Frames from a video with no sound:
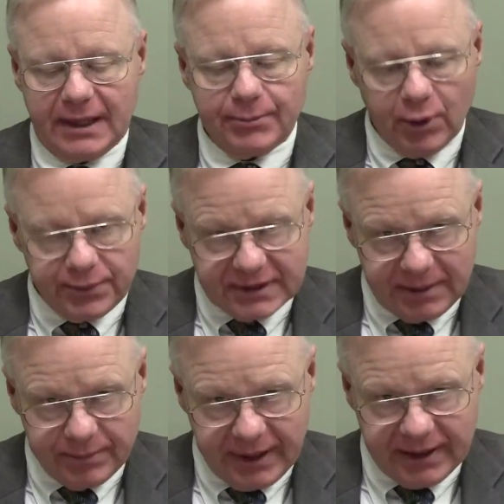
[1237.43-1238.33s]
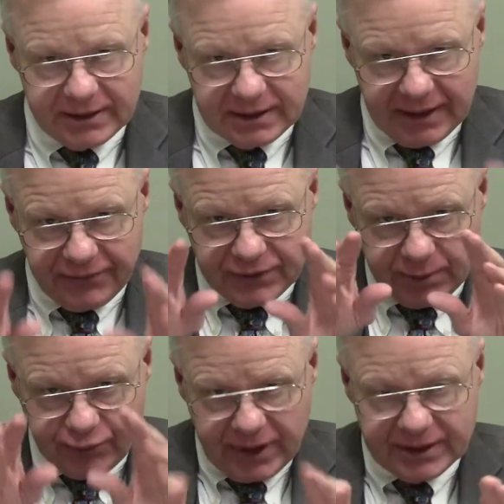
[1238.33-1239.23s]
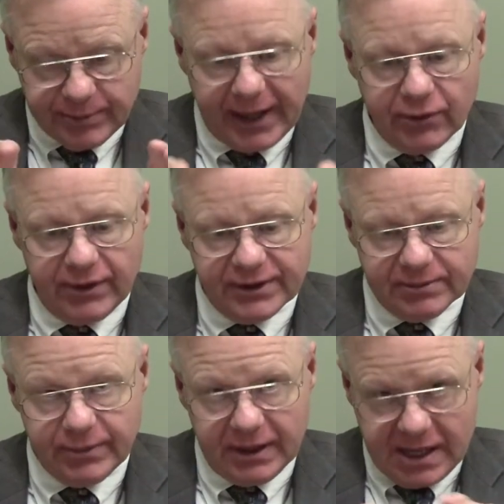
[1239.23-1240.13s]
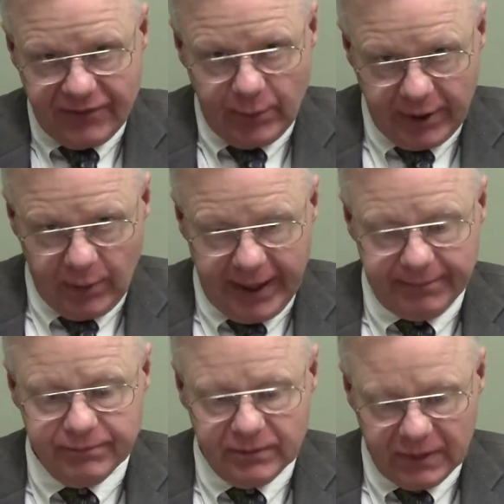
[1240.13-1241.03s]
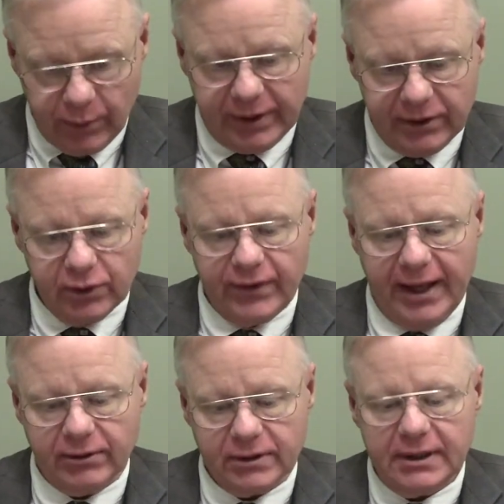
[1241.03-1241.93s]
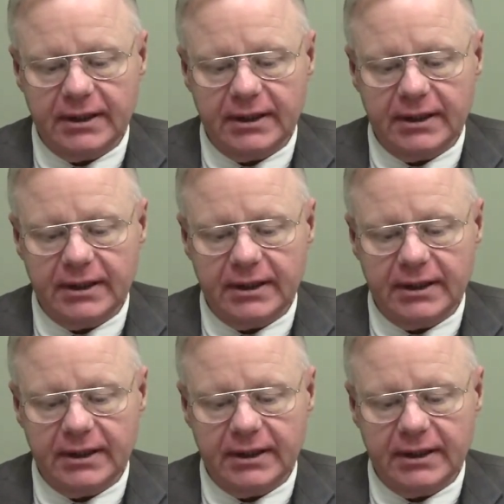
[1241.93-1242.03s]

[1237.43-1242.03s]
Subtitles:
Pope St. Pius X suppressed modernism, but it never went away. It went underground.